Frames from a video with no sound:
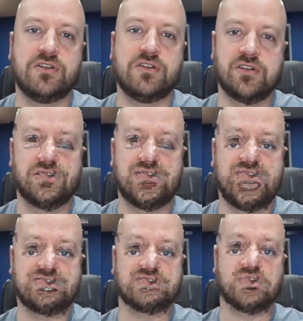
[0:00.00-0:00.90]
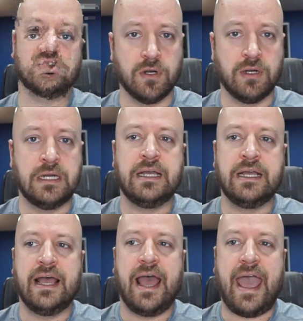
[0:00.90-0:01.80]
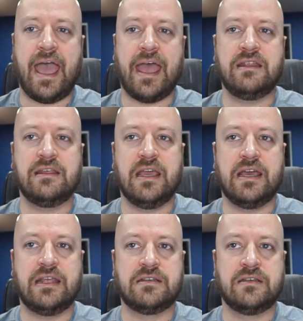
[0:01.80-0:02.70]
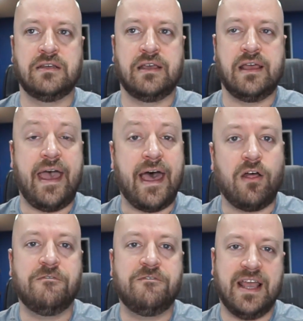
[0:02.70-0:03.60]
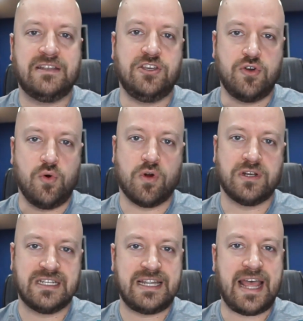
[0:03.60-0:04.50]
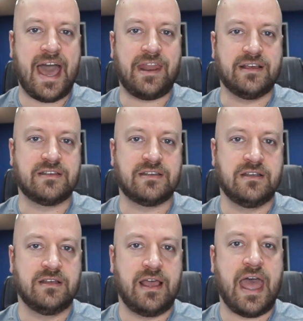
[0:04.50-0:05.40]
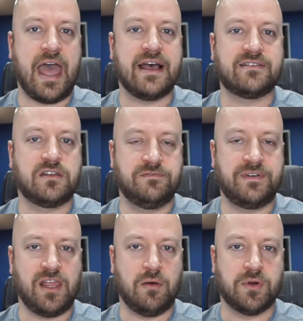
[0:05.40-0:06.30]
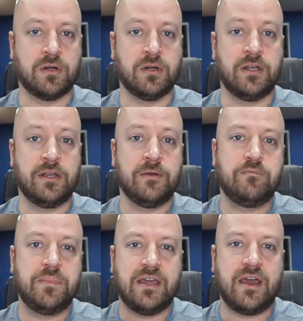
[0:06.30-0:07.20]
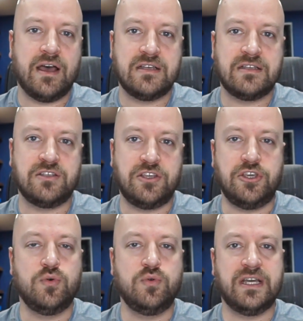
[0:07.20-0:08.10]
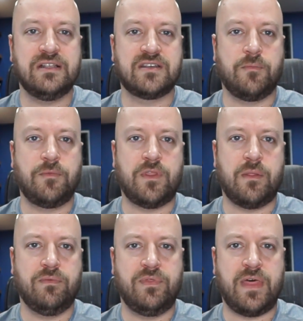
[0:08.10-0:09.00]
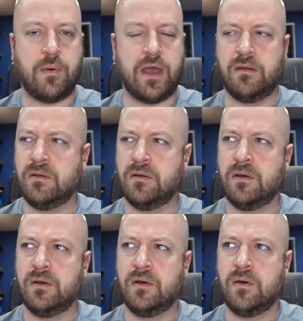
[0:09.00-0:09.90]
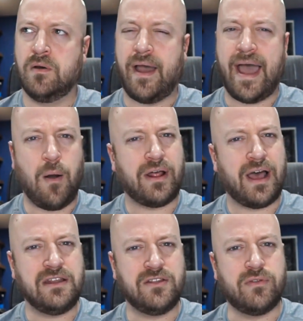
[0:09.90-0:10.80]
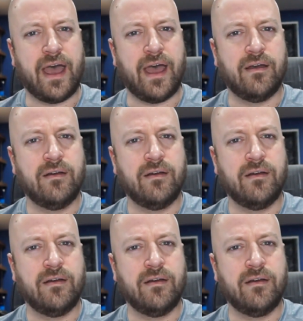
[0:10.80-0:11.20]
doing the interviewer, and it elevates your status as a developer because you did something that they went, how would I do that?